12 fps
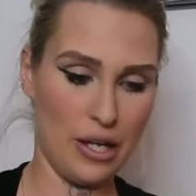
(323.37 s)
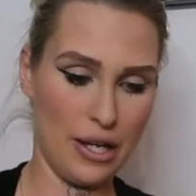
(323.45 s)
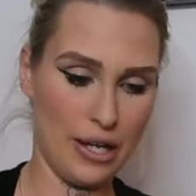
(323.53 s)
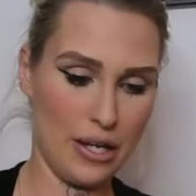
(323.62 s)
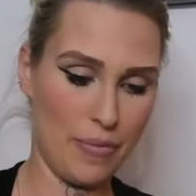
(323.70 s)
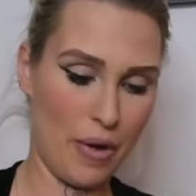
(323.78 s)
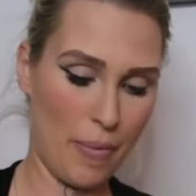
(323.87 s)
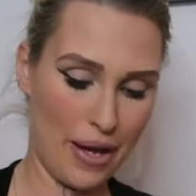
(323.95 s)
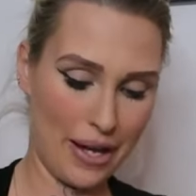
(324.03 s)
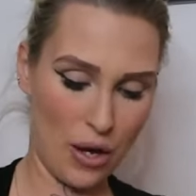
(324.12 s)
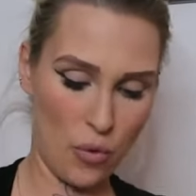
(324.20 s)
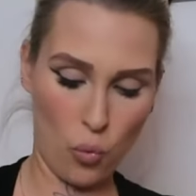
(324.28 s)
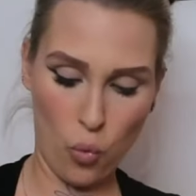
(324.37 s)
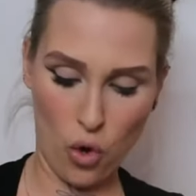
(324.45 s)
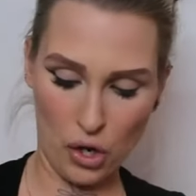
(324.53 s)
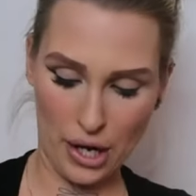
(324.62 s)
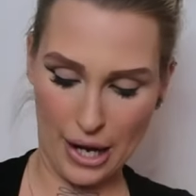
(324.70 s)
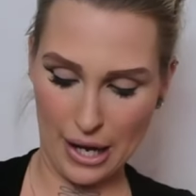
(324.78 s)
I might get
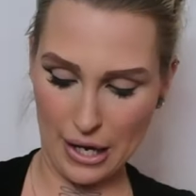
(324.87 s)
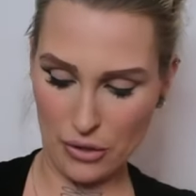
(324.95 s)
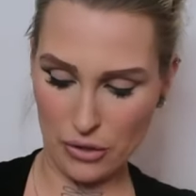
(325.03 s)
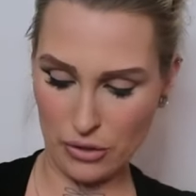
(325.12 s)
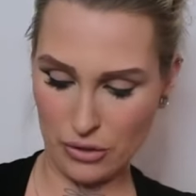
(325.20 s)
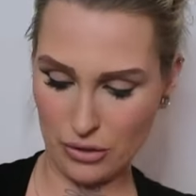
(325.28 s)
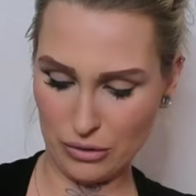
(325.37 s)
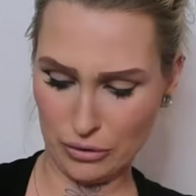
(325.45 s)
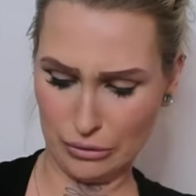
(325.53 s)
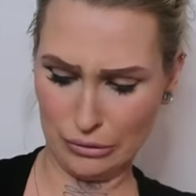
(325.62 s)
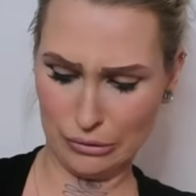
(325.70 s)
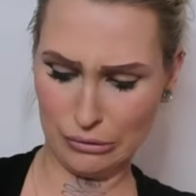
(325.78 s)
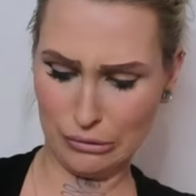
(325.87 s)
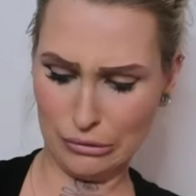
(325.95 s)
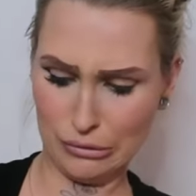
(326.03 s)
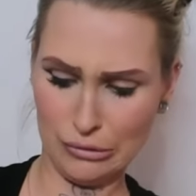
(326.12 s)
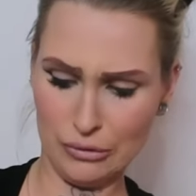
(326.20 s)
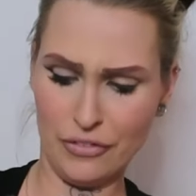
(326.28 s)
one out.
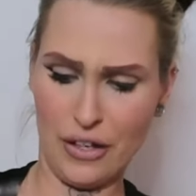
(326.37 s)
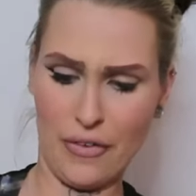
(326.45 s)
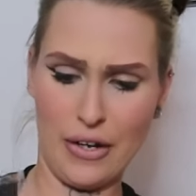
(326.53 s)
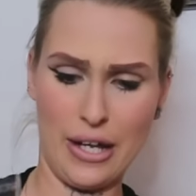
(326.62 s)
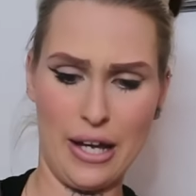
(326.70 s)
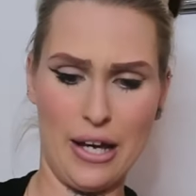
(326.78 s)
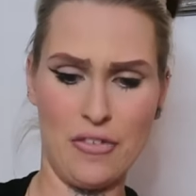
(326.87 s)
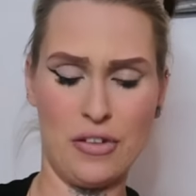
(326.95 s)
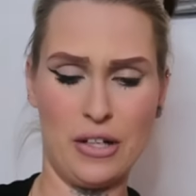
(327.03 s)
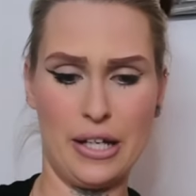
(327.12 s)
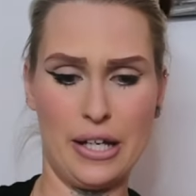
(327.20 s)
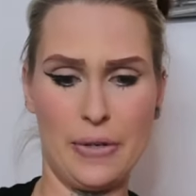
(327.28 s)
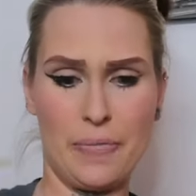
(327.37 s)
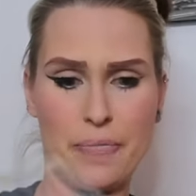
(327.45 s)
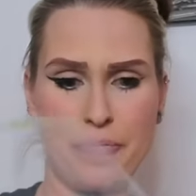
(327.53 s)
Ooh, very carefully.